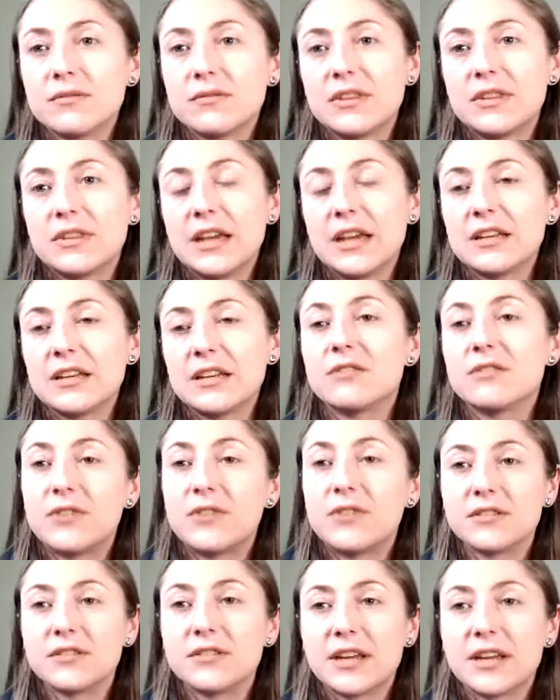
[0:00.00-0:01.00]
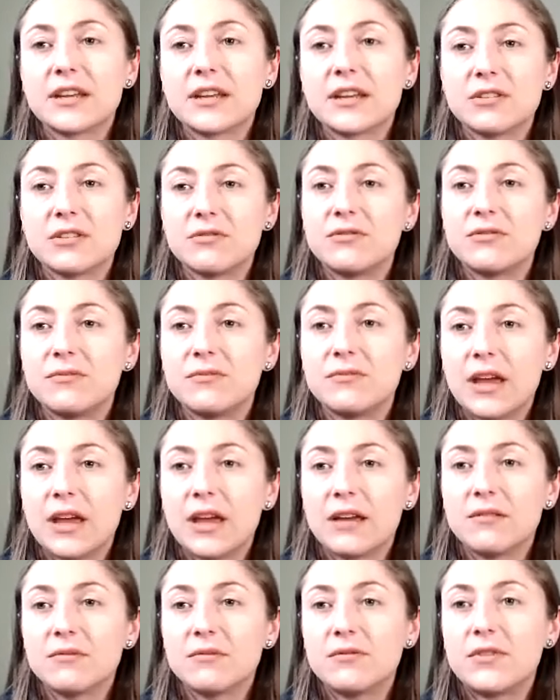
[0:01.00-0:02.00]
the idea of false negative
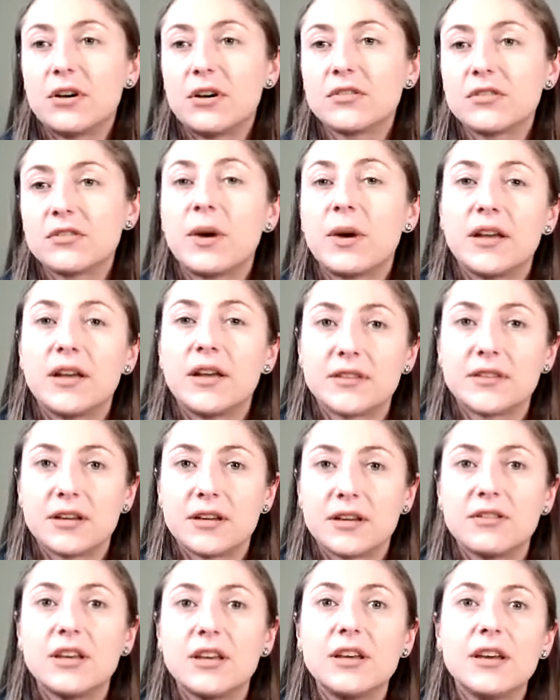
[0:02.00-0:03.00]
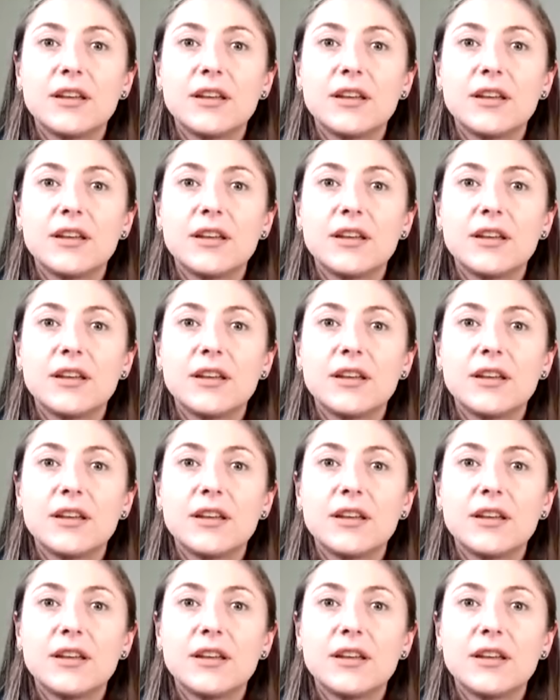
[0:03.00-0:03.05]
and false positive.